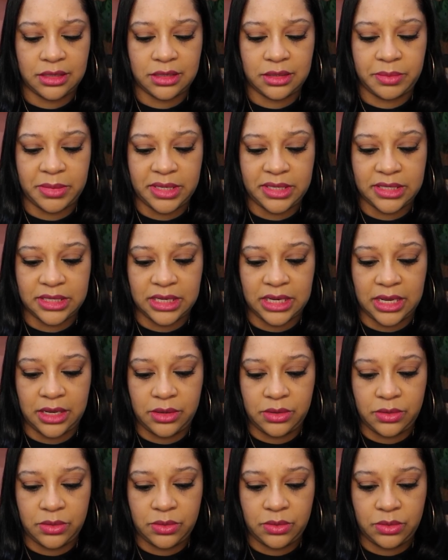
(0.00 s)
Am I
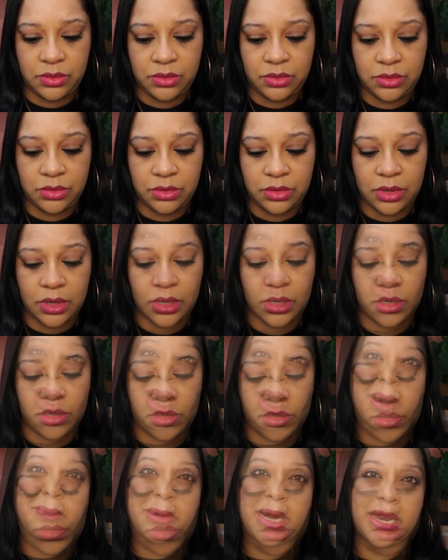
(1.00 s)
slow?
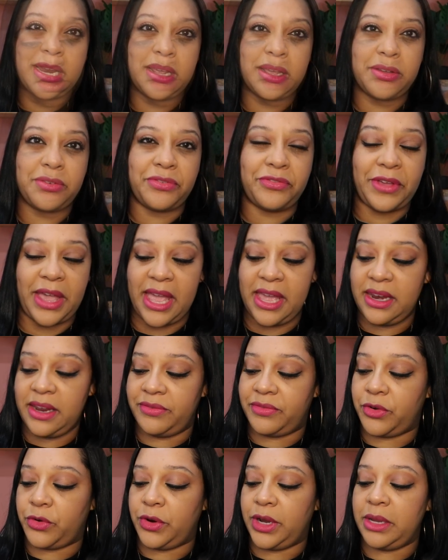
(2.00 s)
I'm not a fan
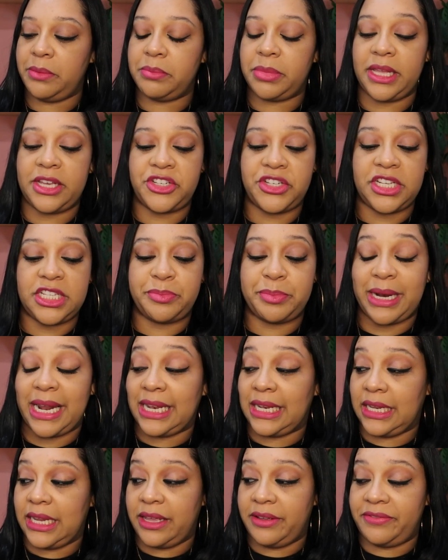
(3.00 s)
of cream blushes, but I
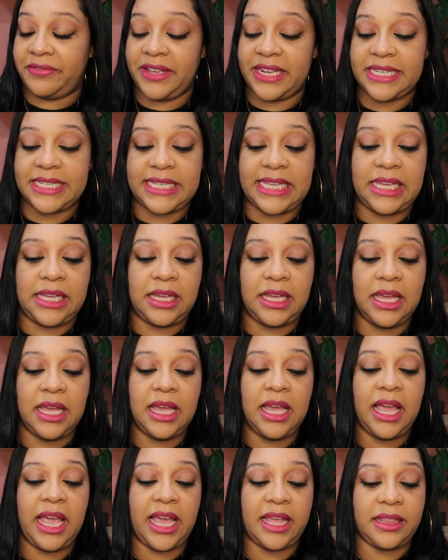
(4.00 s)
love Fenty.
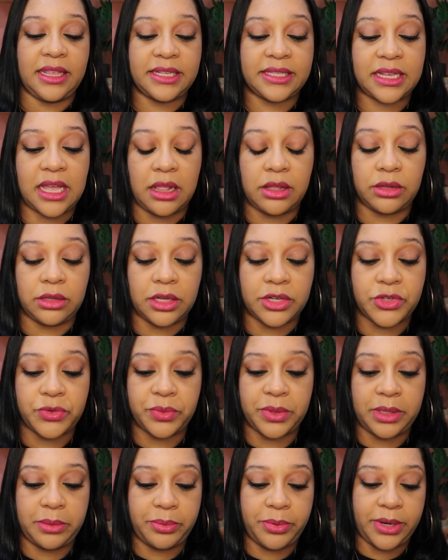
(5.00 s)
And this color looked
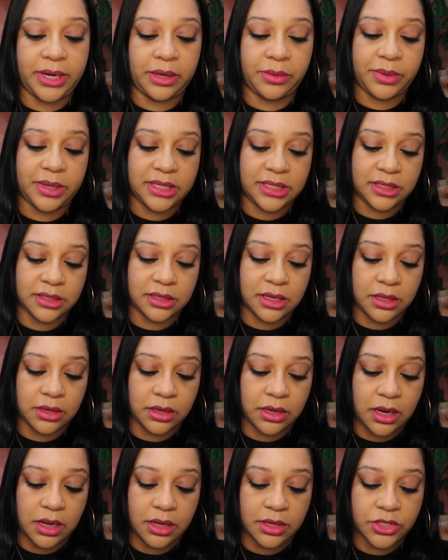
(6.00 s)
really pretty. What is this color
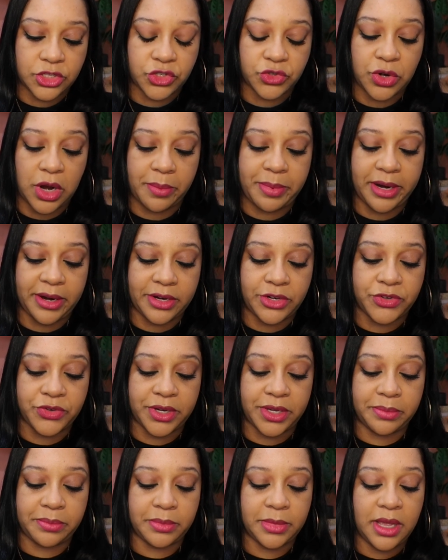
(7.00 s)
called? Strawberry
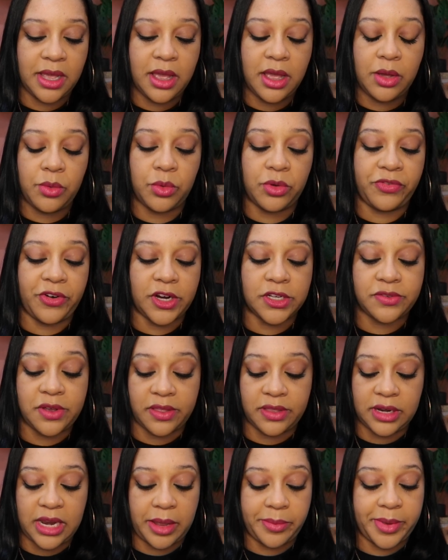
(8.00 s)
Drip. Well, first of
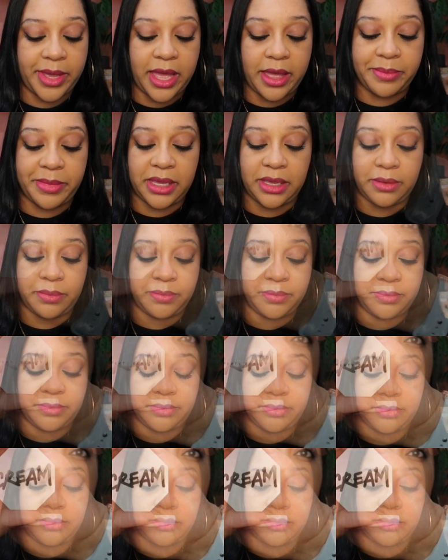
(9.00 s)
all, the name got me. This